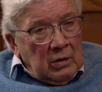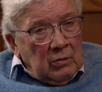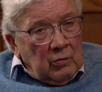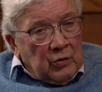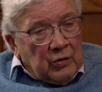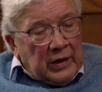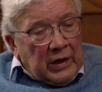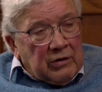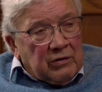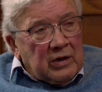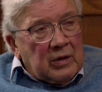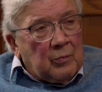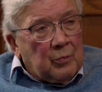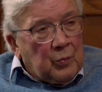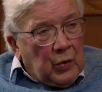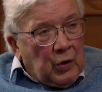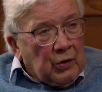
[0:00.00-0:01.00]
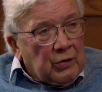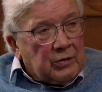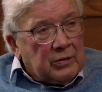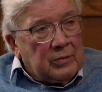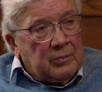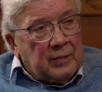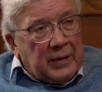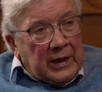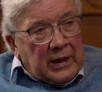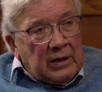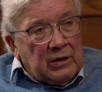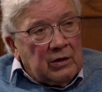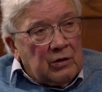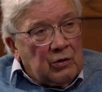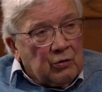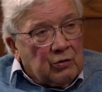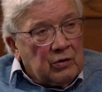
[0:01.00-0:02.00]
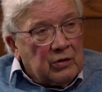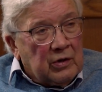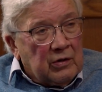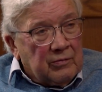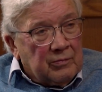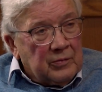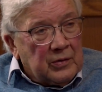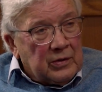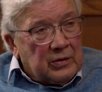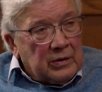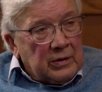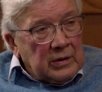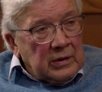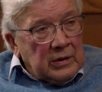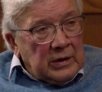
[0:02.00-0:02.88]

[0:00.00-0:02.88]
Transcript: was actually bought by the local government.